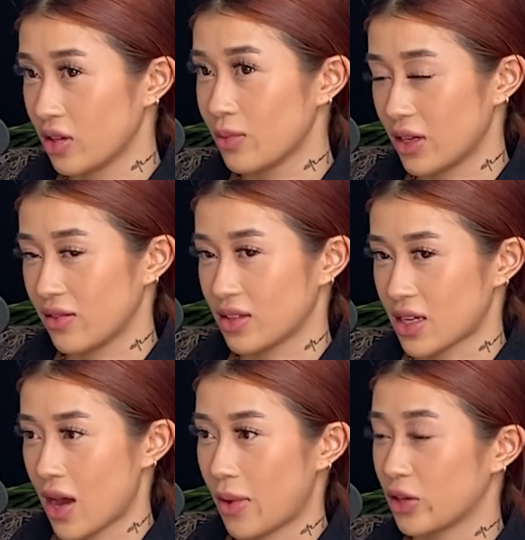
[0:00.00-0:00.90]
bit of the
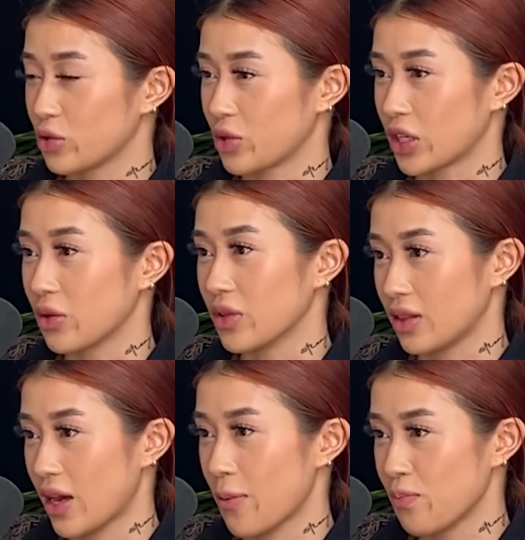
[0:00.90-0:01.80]
time I was working
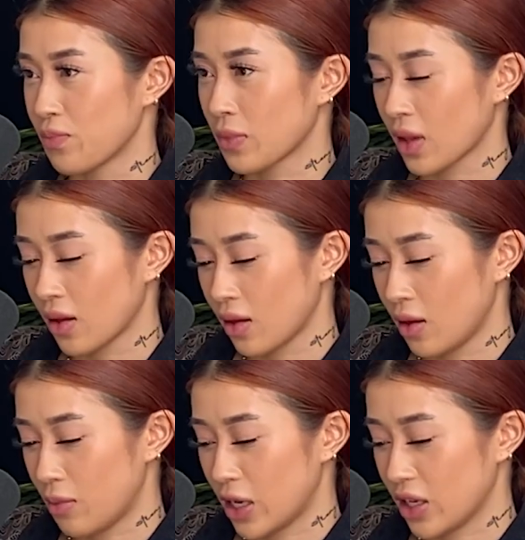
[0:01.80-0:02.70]
with them,
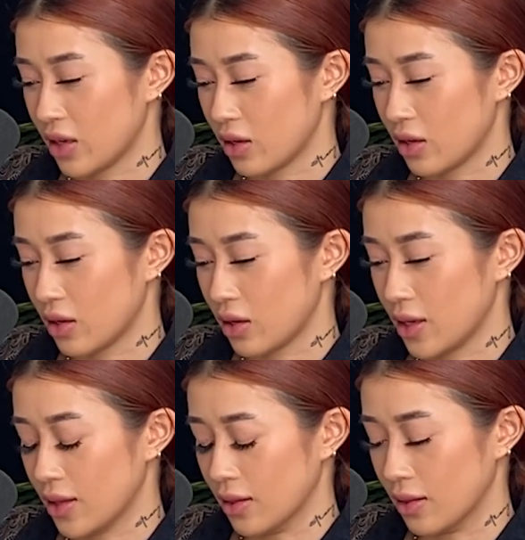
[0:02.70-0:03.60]
but
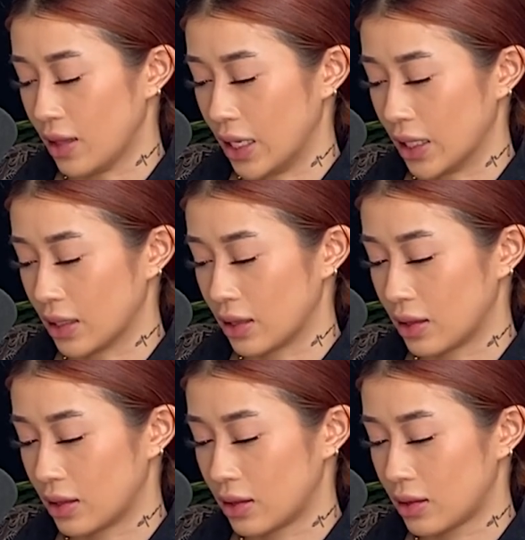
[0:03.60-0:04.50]
in like
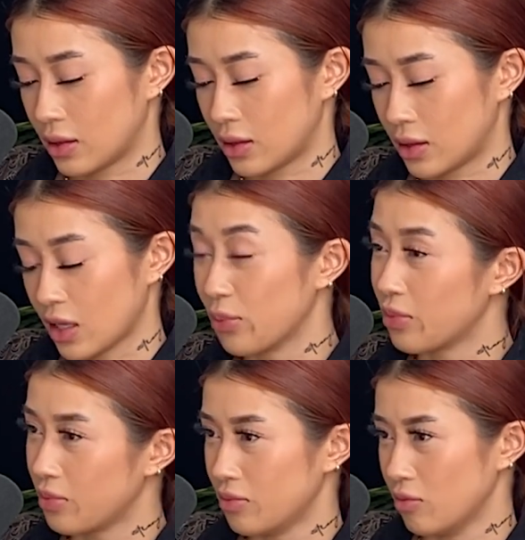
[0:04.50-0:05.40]

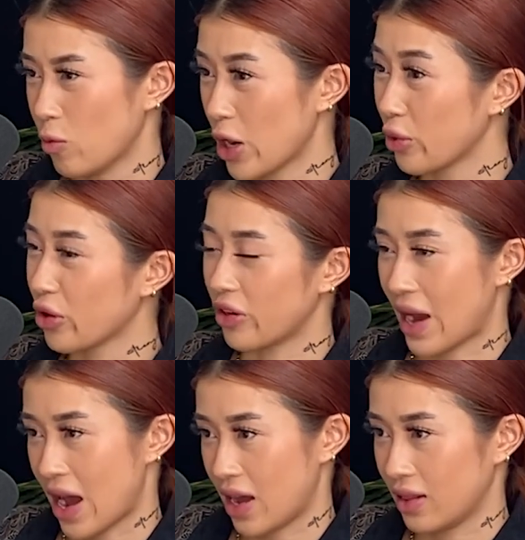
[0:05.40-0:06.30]
where we were
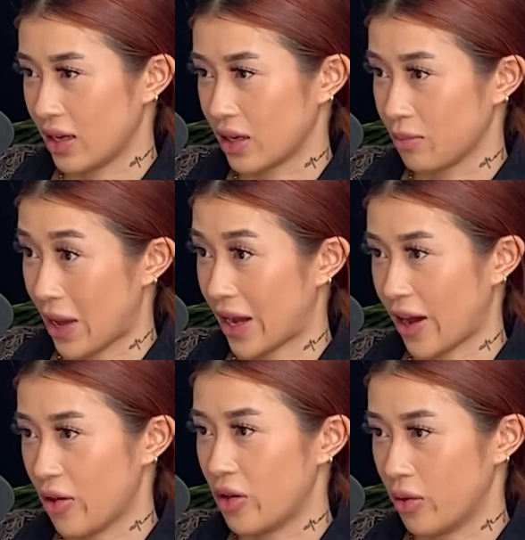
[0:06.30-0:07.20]
at, like back
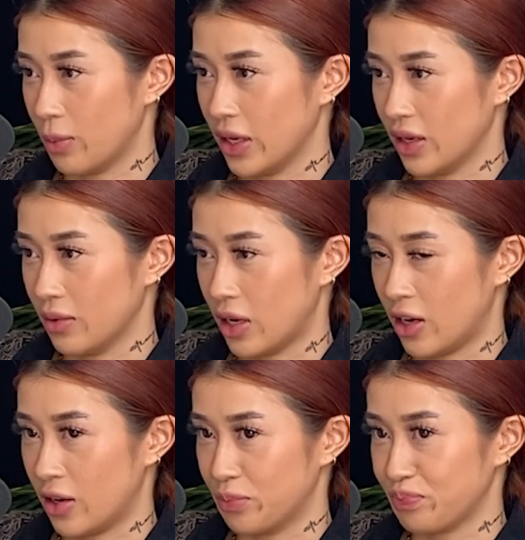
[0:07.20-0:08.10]
at home
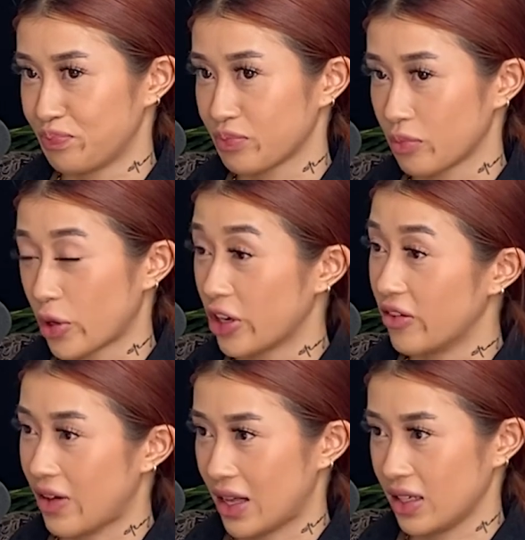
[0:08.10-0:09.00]
in Moreno
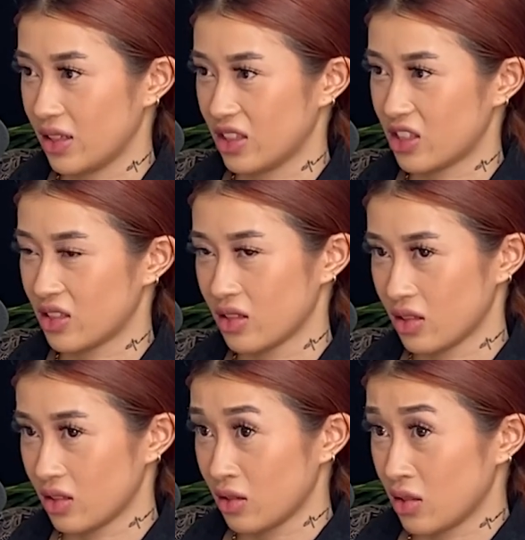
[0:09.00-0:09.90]
Valley, it's
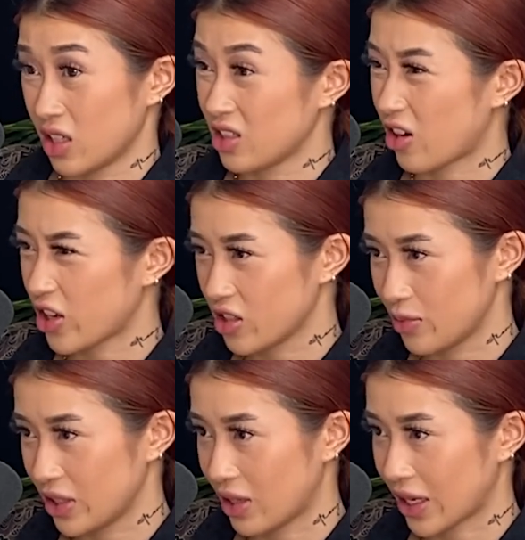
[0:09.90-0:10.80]
hard to
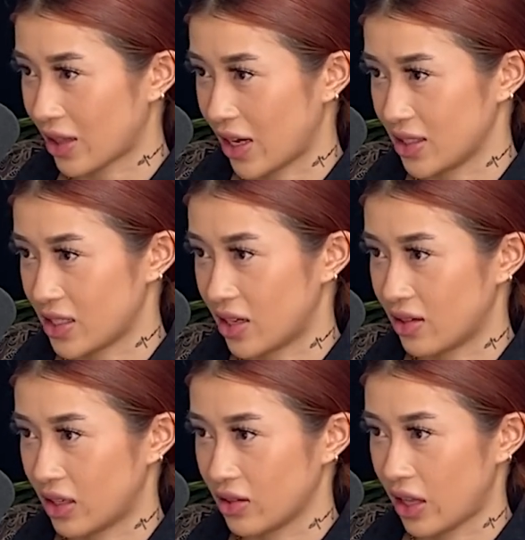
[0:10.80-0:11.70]
build like clientele
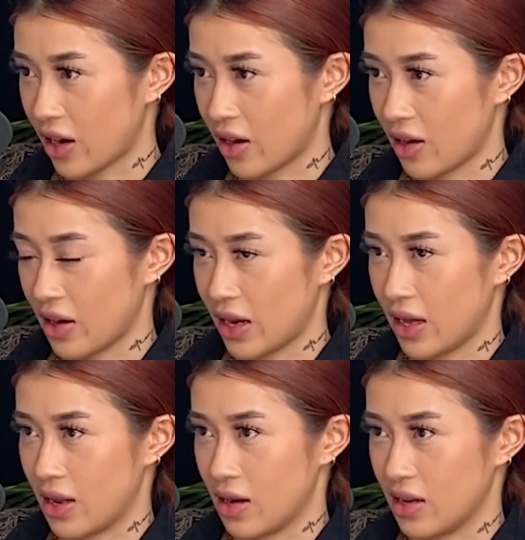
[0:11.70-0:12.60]
out there,
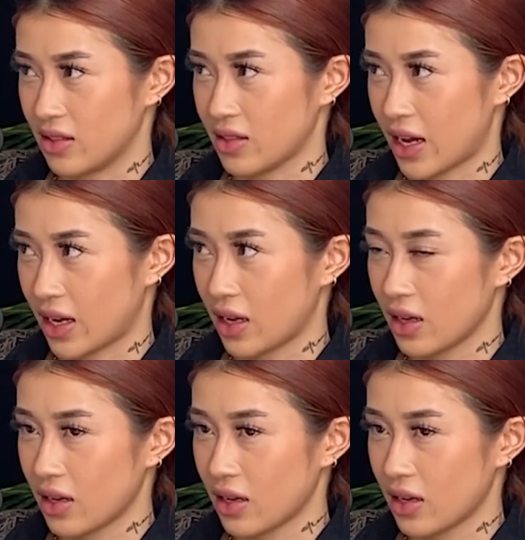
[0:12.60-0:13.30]
and it's like